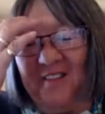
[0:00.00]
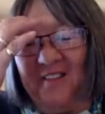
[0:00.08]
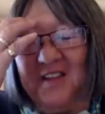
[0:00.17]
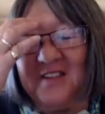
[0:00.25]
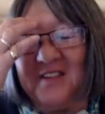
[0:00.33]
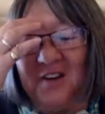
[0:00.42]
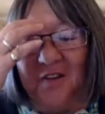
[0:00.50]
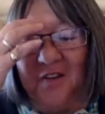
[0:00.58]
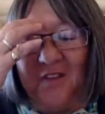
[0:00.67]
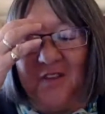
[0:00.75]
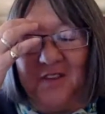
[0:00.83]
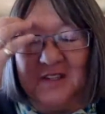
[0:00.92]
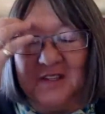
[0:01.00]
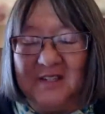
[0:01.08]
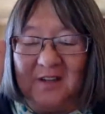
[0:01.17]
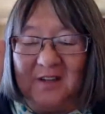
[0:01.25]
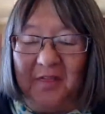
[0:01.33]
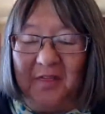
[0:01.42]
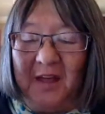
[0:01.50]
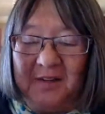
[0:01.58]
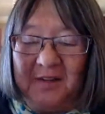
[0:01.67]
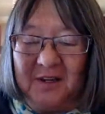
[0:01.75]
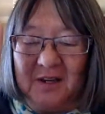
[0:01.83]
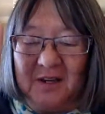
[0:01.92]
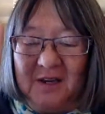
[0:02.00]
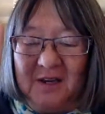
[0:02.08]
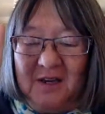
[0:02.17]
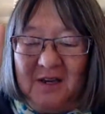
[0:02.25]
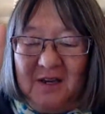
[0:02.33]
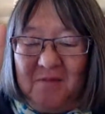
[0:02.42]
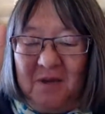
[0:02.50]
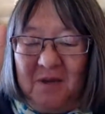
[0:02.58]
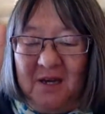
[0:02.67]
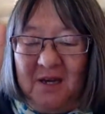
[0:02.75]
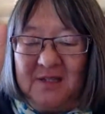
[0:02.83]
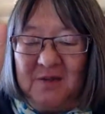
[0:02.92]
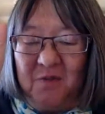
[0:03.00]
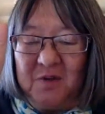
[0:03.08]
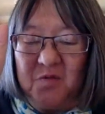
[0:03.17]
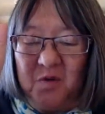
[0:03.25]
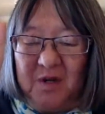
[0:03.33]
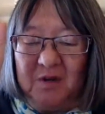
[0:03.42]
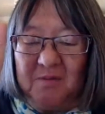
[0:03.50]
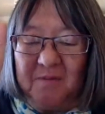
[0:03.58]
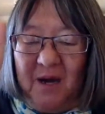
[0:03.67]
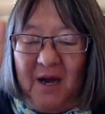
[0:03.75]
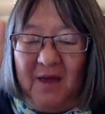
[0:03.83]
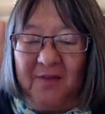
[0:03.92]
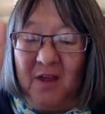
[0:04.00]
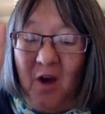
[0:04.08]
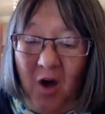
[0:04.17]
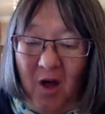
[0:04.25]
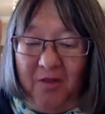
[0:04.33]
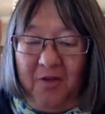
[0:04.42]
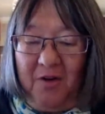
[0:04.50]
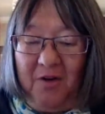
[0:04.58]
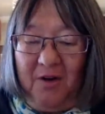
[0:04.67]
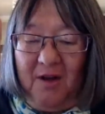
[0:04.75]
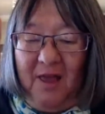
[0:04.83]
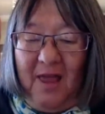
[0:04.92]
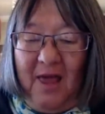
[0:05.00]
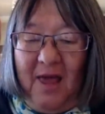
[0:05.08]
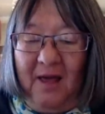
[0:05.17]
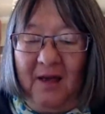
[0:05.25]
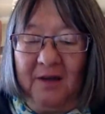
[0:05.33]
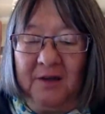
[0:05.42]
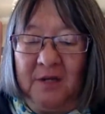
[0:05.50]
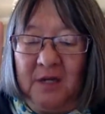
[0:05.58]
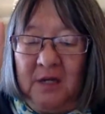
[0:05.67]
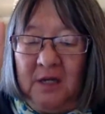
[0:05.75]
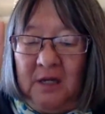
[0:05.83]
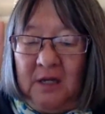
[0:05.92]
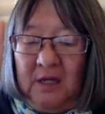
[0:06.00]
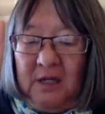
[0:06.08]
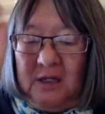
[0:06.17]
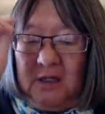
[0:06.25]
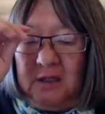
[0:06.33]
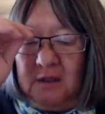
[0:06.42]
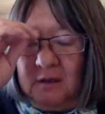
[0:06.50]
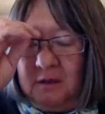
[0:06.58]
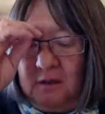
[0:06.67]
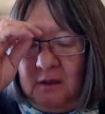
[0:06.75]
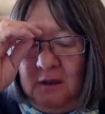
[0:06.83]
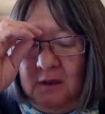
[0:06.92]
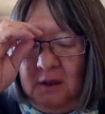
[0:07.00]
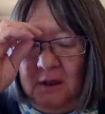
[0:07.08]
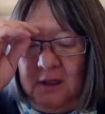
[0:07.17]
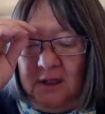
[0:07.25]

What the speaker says: this is authentic because it was written by the author. And I